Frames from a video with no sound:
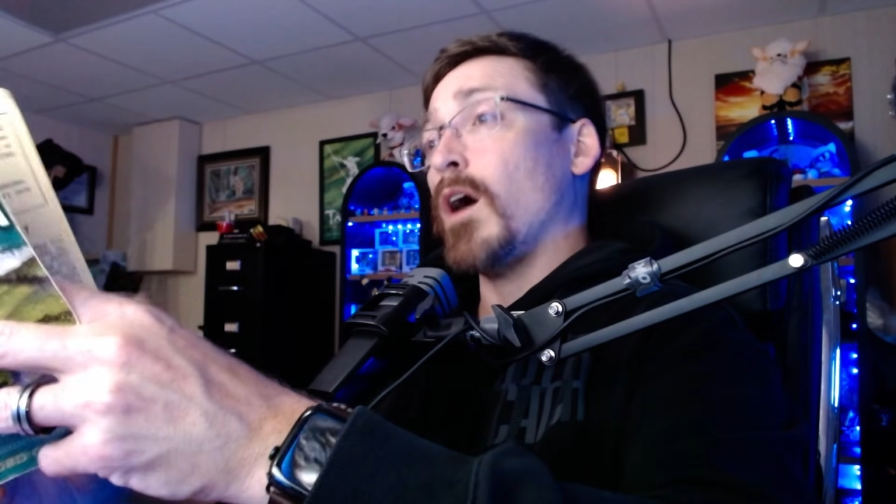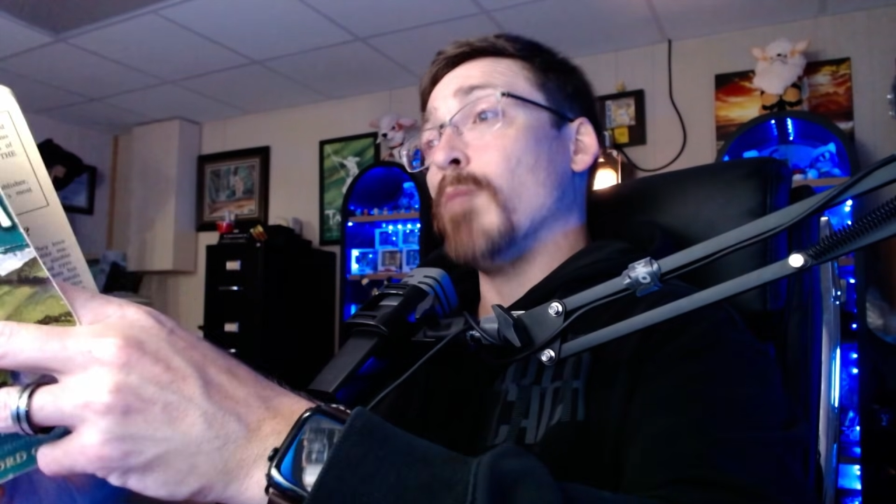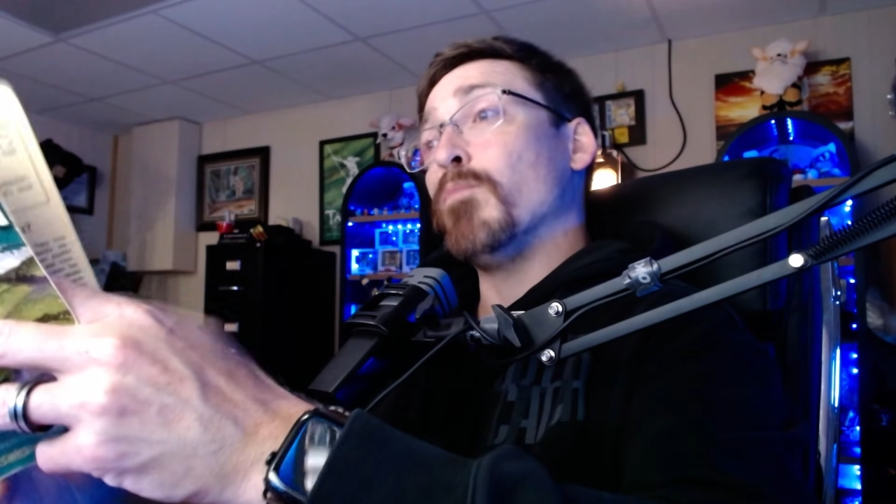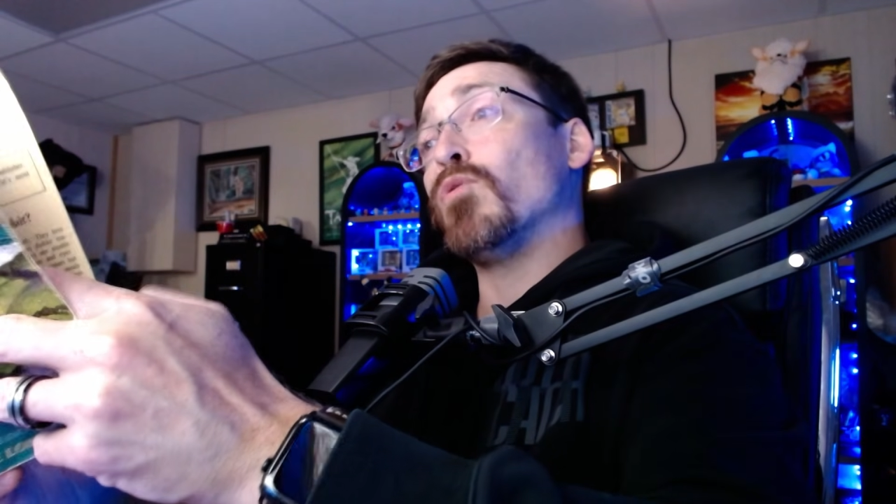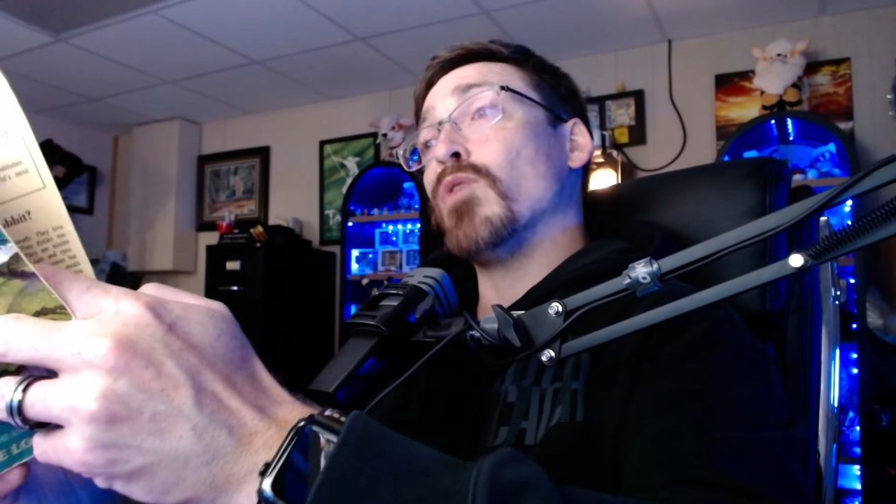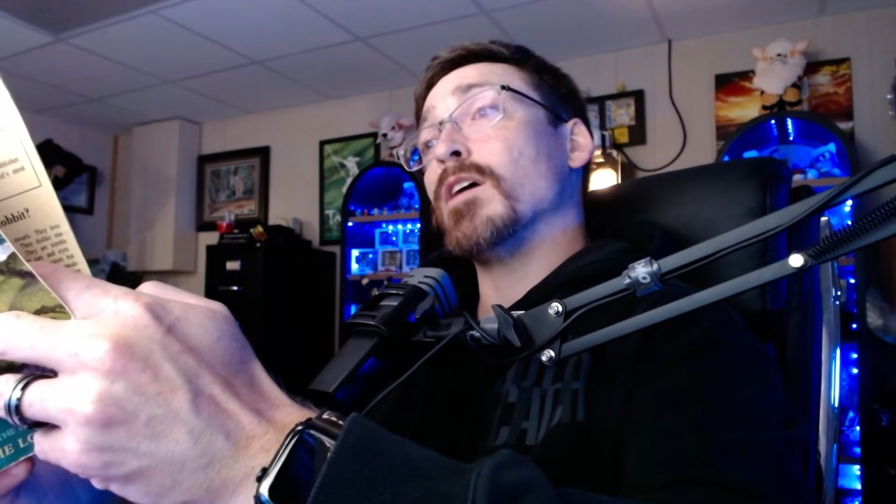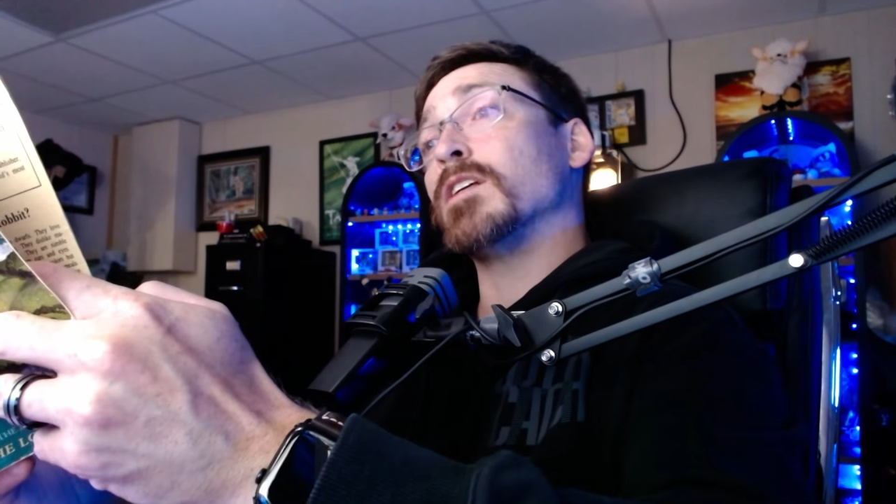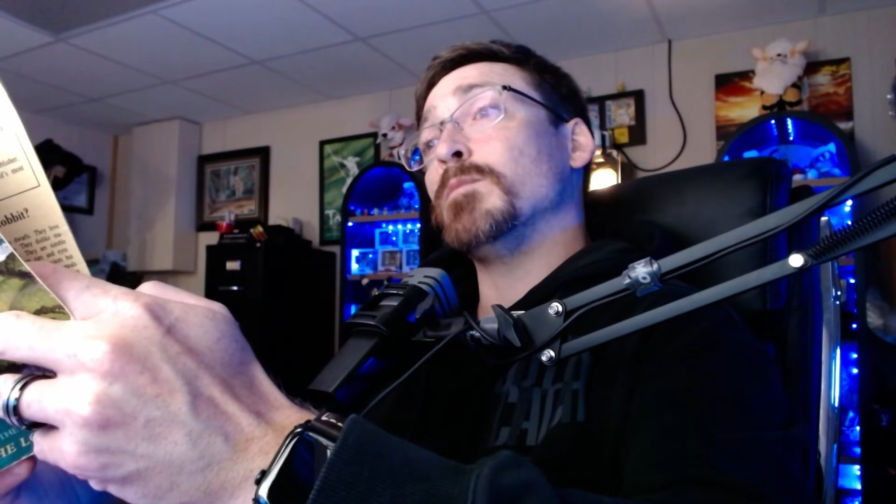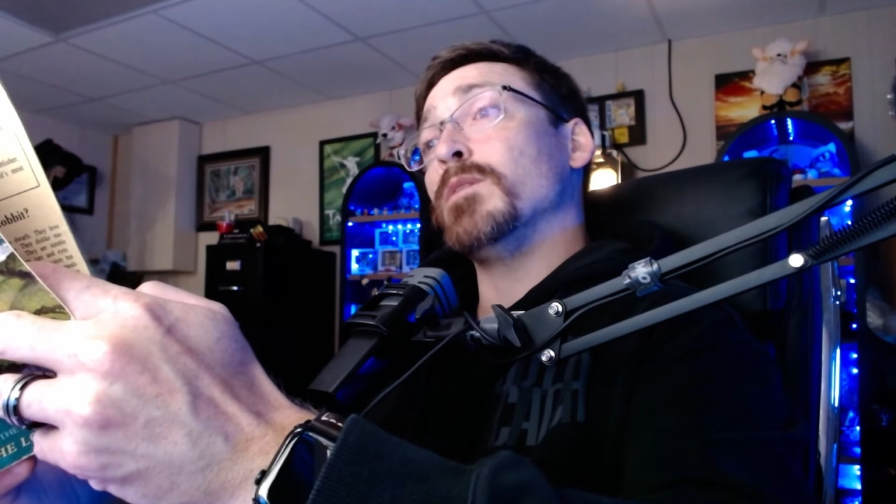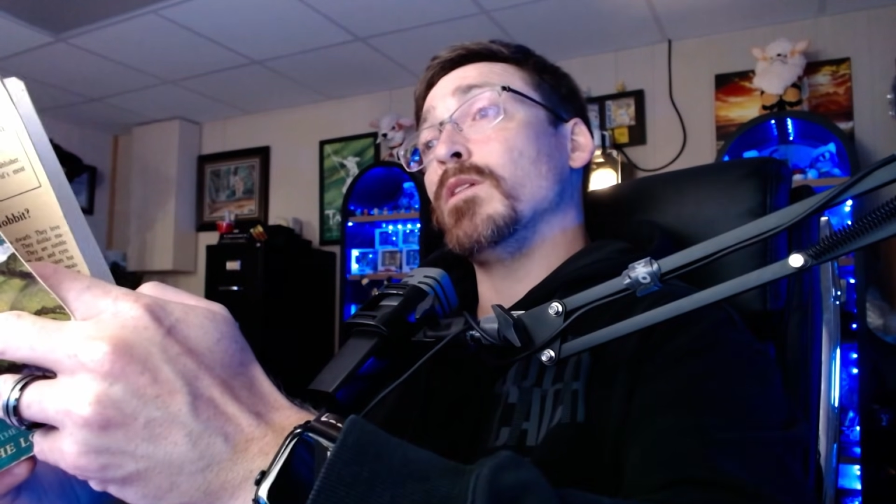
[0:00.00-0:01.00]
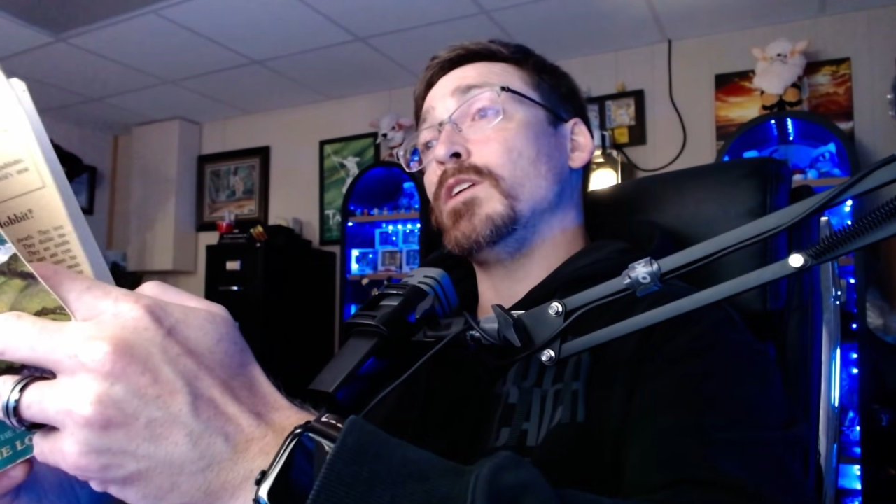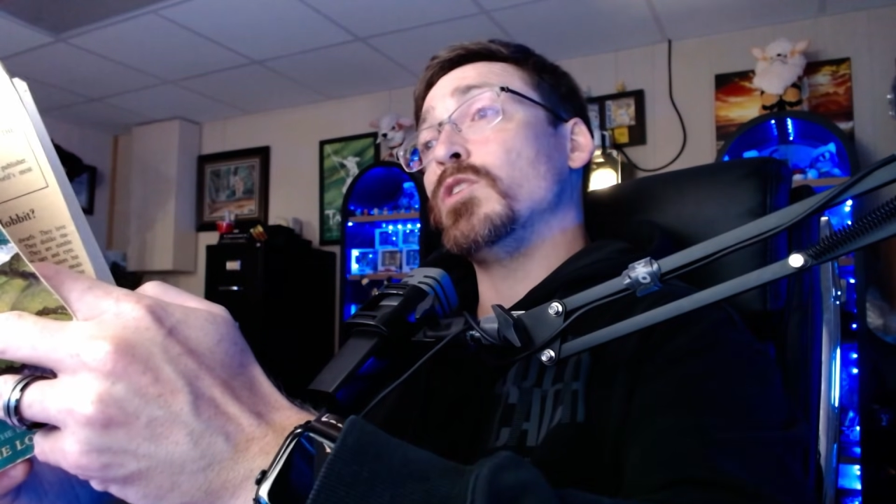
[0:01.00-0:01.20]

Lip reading: approximately